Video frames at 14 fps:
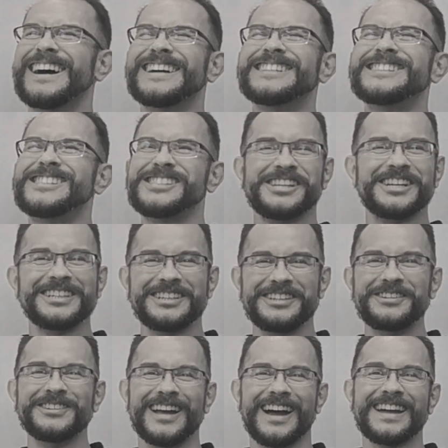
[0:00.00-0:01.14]
I shit
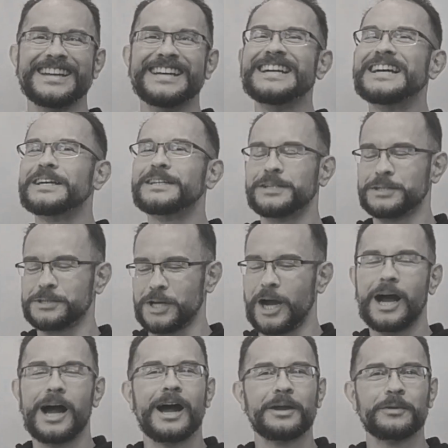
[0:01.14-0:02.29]
you not. There's
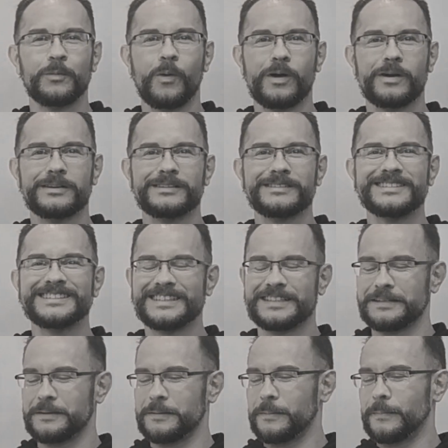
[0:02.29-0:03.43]
hot water
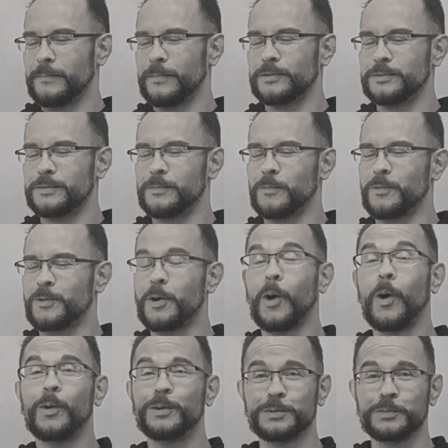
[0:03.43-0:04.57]

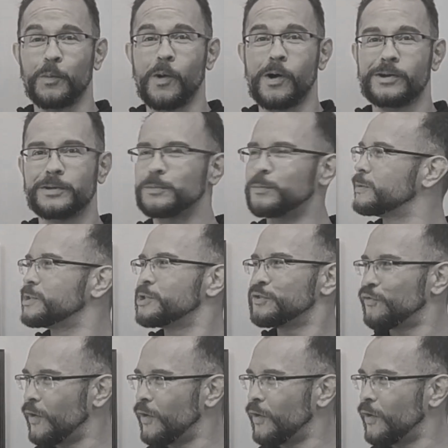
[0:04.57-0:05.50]
Cold water, which is